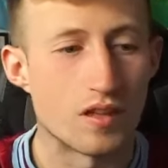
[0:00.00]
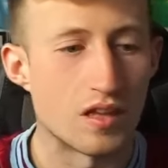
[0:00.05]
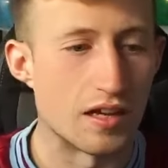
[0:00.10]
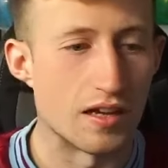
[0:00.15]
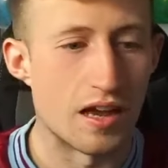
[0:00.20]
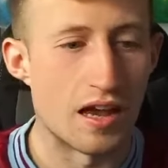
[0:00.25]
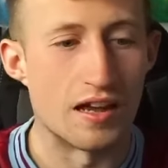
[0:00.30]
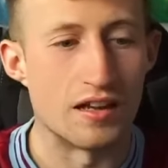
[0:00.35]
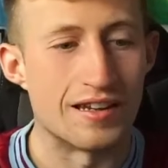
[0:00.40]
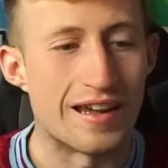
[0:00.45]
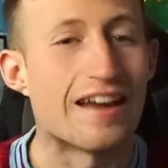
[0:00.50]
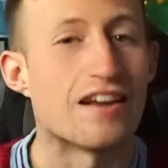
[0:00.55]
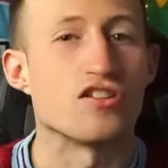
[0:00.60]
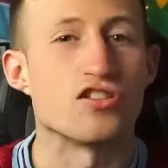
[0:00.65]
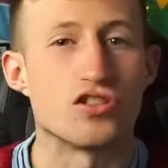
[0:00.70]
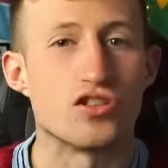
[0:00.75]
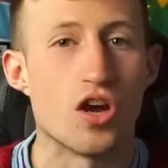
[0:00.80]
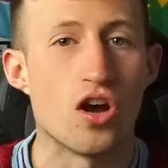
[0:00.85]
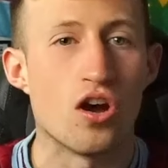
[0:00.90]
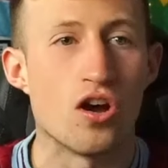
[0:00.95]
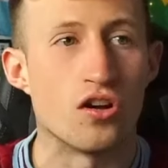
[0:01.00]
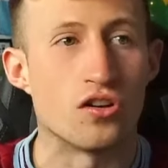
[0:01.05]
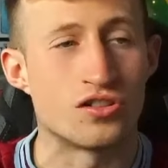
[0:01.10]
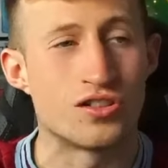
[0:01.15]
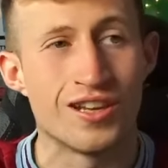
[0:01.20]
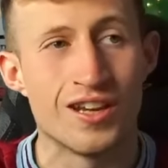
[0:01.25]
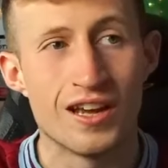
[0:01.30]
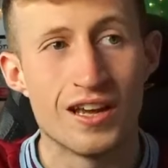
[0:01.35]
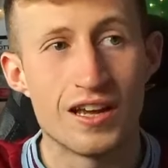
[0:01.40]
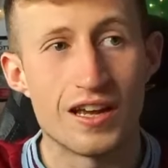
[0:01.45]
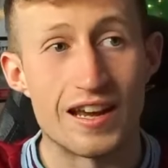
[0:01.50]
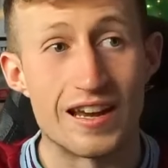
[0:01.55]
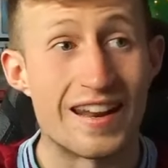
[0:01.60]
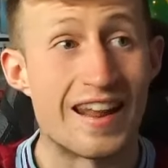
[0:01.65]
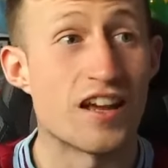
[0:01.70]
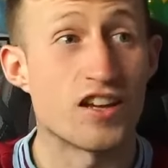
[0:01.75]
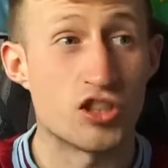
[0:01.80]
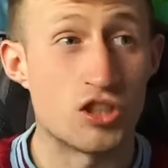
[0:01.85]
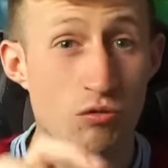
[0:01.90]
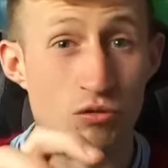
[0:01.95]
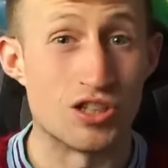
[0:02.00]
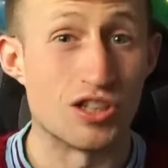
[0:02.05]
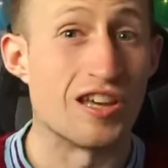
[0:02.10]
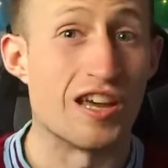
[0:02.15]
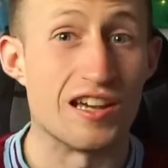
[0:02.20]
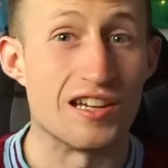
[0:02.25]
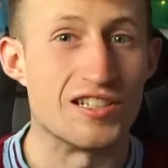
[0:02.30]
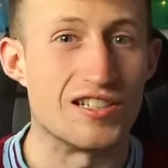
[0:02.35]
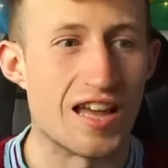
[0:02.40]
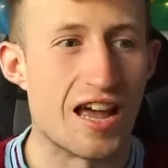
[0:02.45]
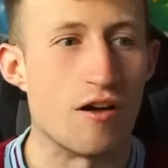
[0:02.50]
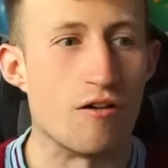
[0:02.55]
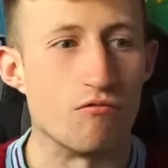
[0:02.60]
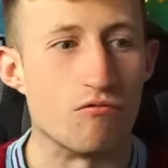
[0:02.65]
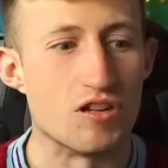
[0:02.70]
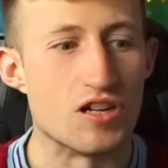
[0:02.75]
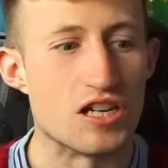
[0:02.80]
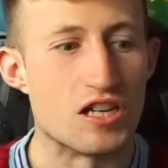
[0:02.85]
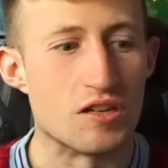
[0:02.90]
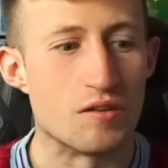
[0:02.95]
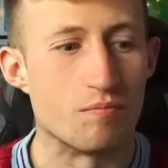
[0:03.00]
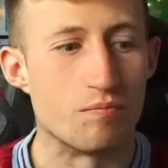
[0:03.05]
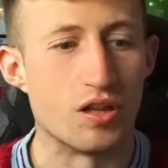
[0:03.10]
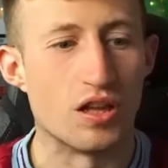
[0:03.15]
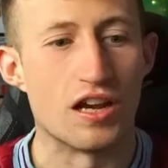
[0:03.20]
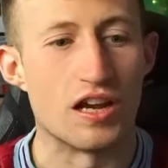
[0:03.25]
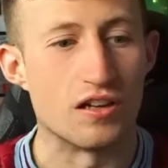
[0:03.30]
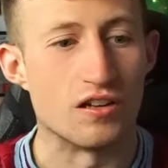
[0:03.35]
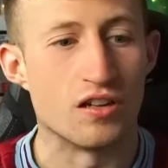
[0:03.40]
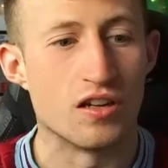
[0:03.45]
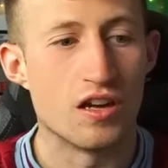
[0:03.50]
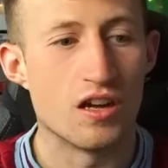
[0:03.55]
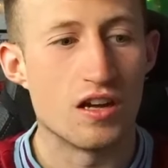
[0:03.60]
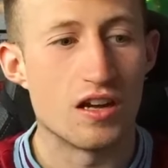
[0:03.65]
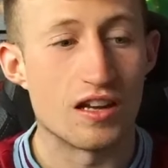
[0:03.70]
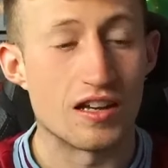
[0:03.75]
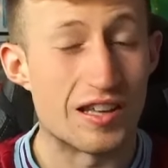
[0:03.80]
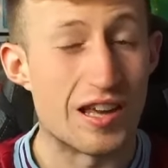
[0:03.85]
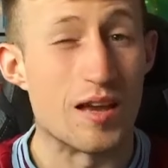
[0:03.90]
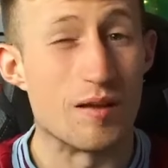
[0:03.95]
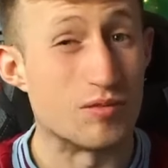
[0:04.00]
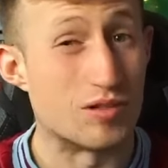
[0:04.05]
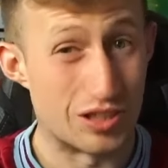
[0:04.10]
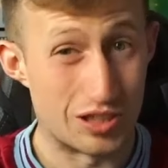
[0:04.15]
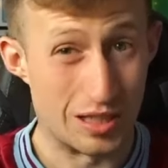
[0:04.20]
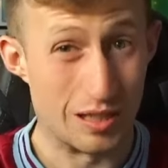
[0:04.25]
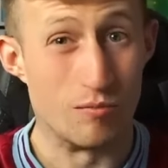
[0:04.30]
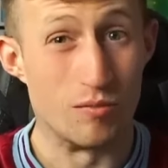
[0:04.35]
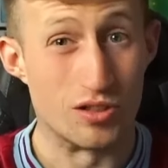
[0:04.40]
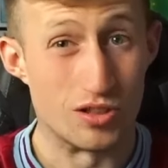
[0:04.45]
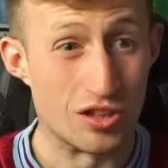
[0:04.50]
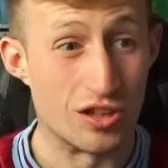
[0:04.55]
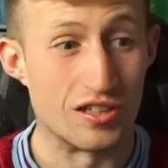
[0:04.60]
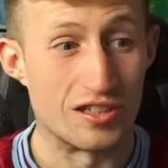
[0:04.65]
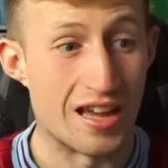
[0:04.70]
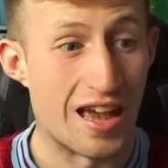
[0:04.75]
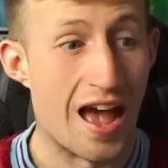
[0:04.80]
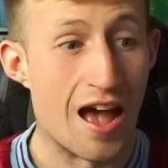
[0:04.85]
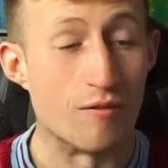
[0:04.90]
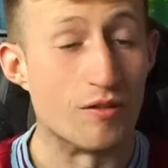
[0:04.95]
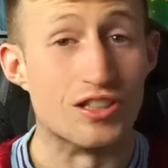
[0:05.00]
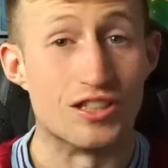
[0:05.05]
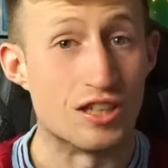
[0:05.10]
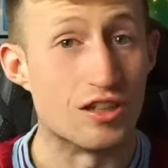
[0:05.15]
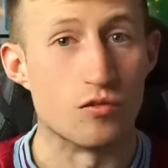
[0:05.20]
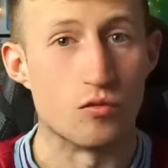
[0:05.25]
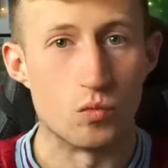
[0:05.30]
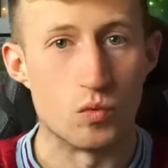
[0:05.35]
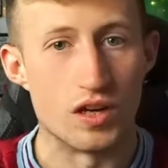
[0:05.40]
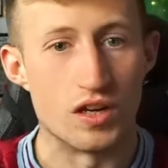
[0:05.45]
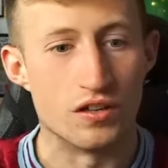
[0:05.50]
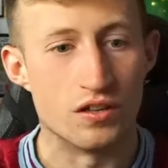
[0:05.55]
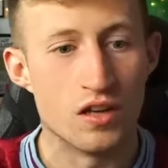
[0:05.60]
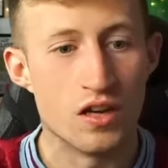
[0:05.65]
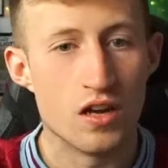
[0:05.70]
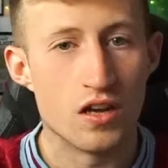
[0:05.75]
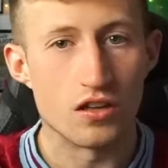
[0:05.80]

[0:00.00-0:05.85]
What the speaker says: And at the start, it actually was a case that we played games similar to this and we didn't win.